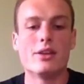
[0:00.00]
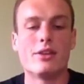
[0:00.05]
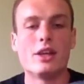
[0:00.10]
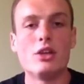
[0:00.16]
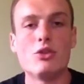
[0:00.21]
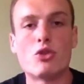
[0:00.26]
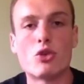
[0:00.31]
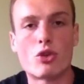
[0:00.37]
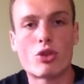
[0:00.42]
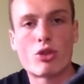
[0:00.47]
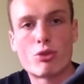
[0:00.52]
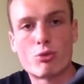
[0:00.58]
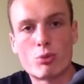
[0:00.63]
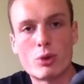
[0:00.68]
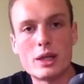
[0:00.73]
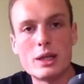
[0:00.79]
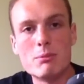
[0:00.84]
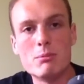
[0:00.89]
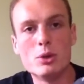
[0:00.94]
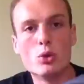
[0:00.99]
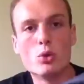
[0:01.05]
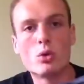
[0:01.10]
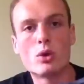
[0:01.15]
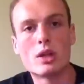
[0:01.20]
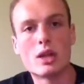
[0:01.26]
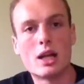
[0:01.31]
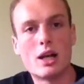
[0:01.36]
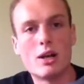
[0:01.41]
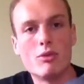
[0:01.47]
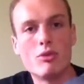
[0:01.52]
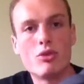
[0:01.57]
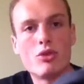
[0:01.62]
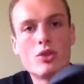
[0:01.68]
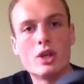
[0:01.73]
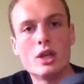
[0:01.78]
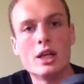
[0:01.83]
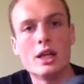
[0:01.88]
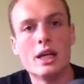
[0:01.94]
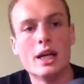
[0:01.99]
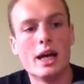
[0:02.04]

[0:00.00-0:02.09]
These are 3 mil gloves.